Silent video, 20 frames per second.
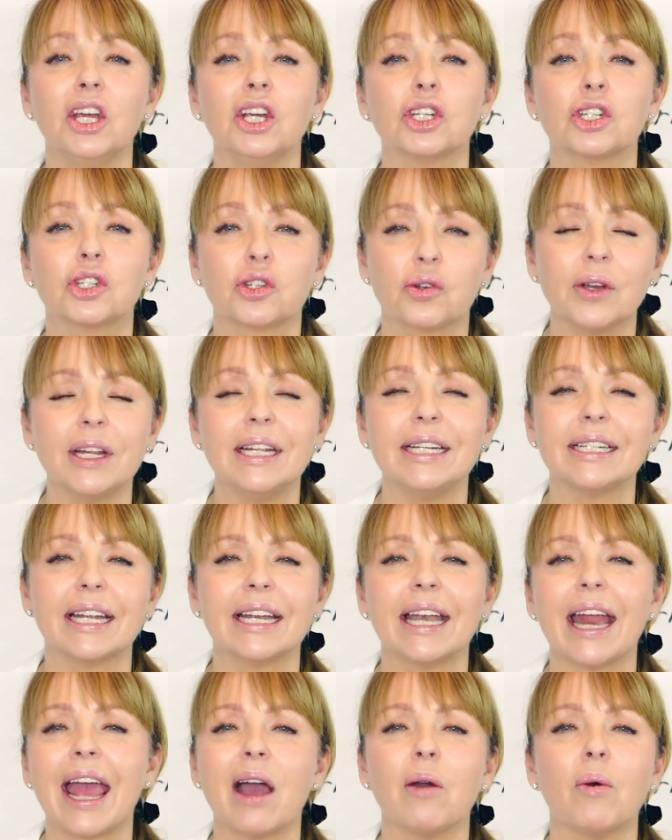treat
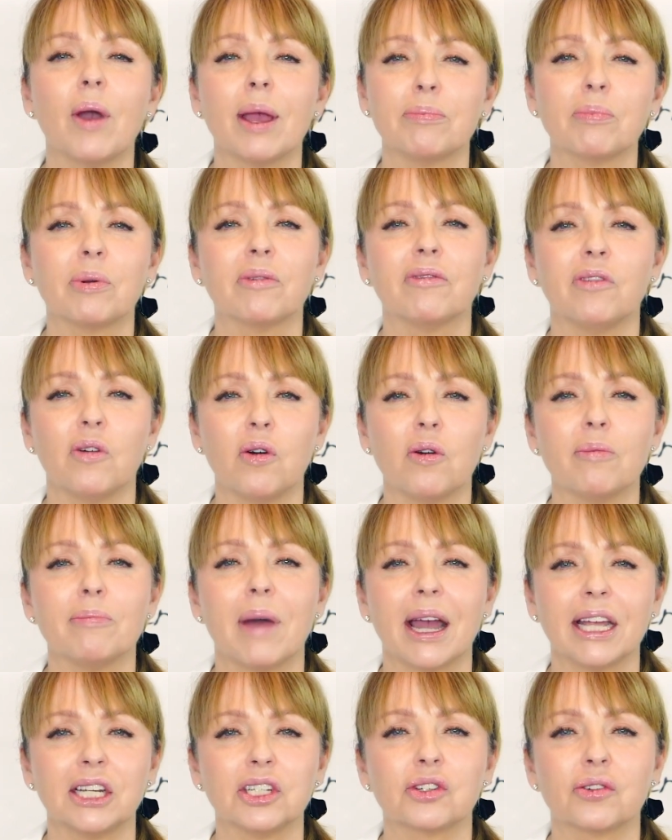and how I perform
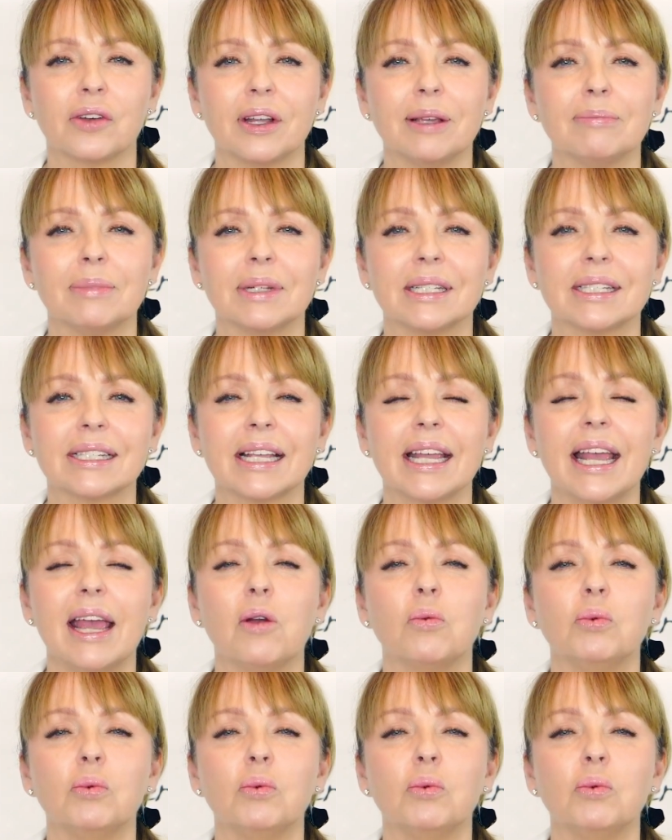my treatments,